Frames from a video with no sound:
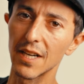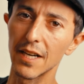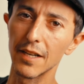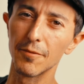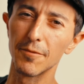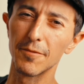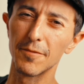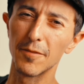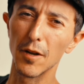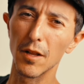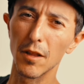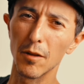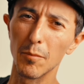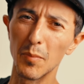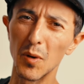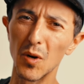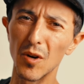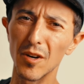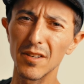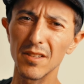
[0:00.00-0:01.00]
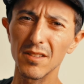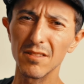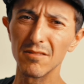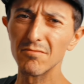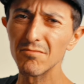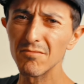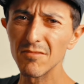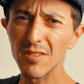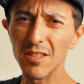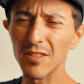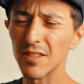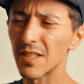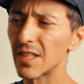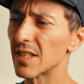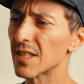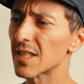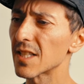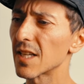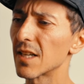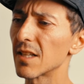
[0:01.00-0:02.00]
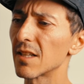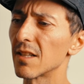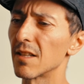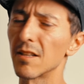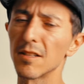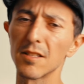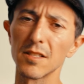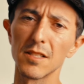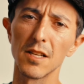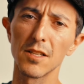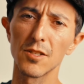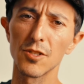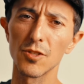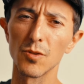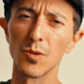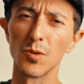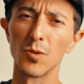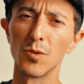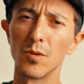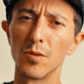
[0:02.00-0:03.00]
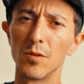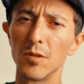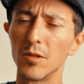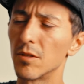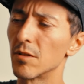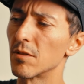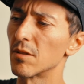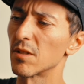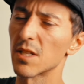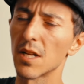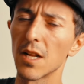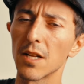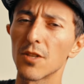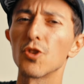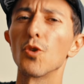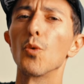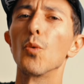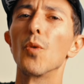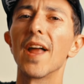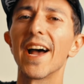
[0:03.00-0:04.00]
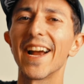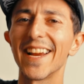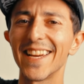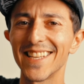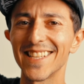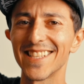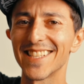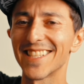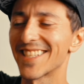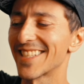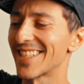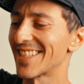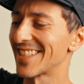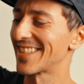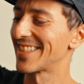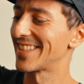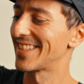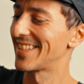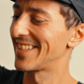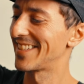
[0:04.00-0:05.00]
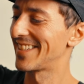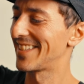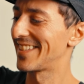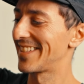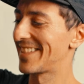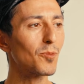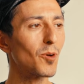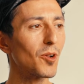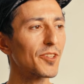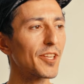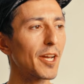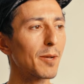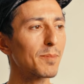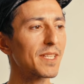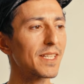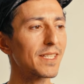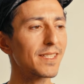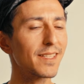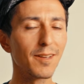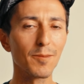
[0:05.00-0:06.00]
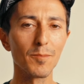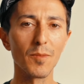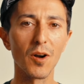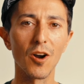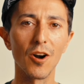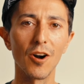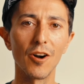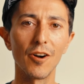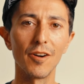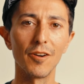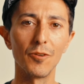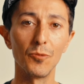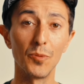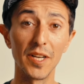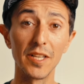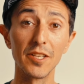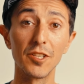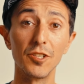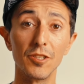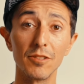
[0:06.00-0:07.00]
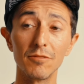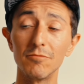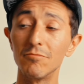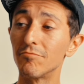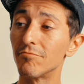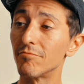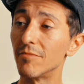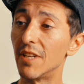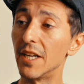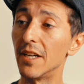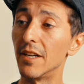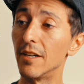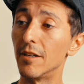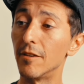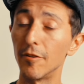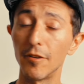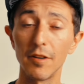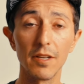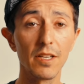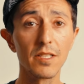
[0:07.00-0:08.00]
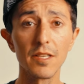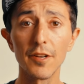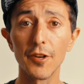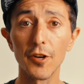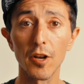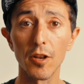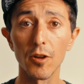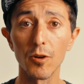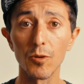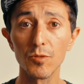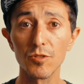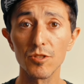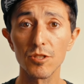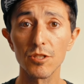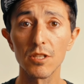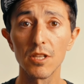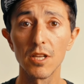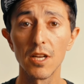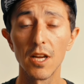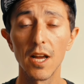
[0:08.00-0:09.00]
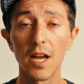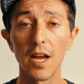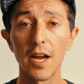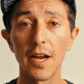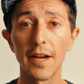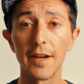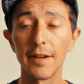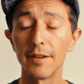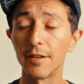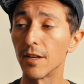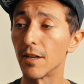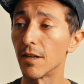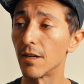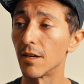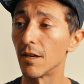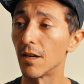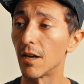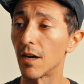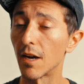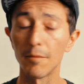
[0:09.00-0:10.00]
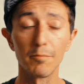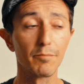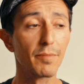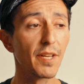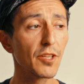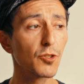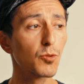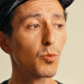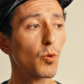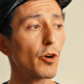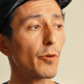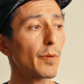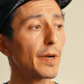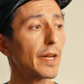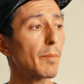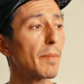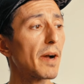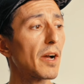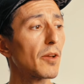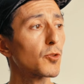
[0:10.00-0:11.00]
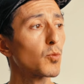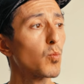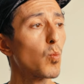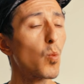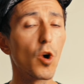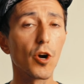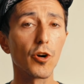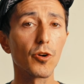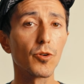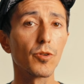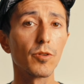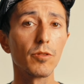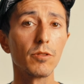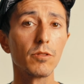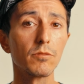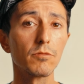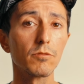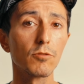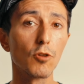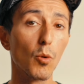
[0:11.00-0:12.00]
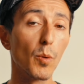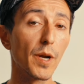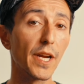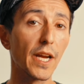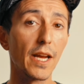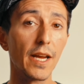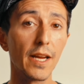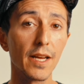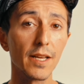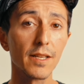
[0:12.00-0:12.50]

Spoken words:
can fall apart on the inside and it's not so nice. So both roll top systems are really good. They're easy to close, and I'm not worried about water going